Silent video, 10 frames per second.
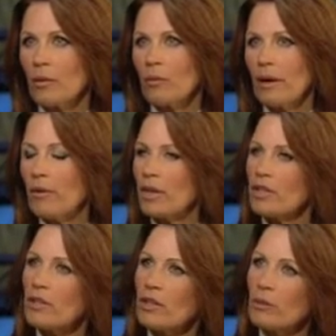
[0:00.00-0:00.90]
My
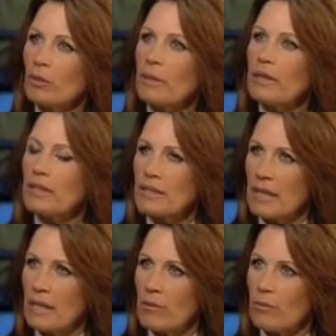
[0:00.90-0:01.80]
criteria would be the
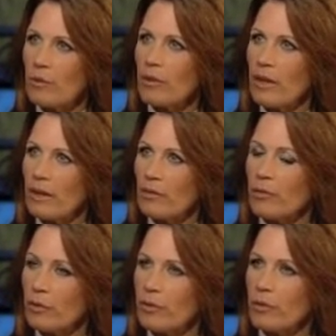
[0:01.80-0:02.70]
same for that,
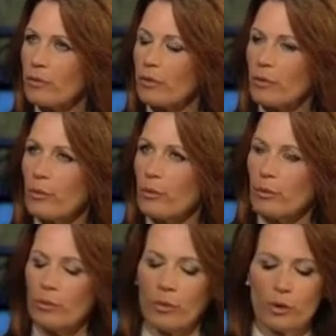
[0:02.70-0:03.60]

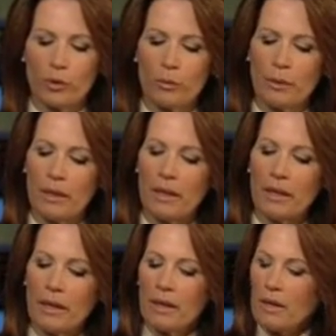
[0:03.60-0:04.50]
which would be,
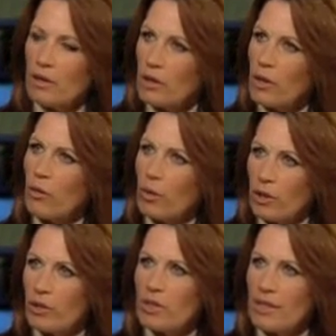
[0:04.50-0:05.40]

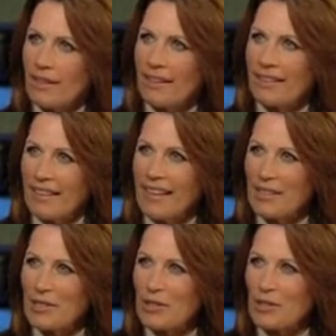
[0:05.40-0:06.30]
where do you stand on the
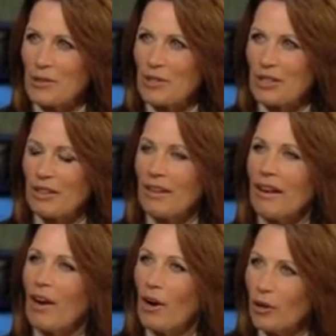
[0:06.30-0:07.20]
Constitution?
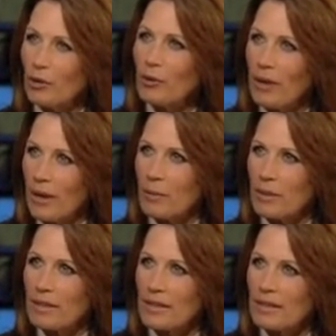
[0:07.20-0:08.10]
Are you
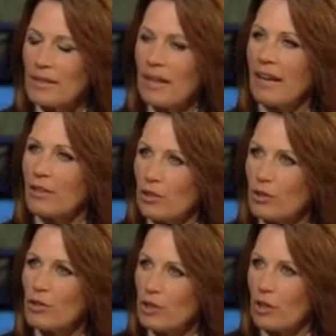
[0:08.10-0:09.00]
competent? And
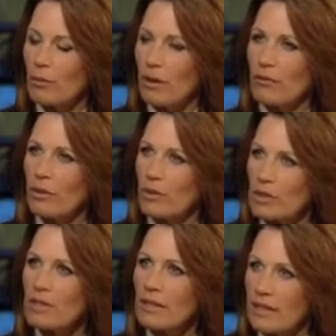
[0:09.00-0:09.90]
do you share my
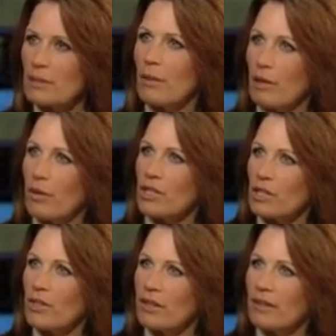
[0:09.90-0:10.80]
views? That's my
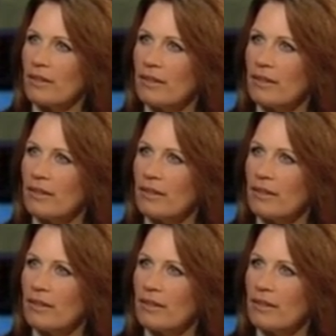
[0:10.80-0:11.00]
criteria.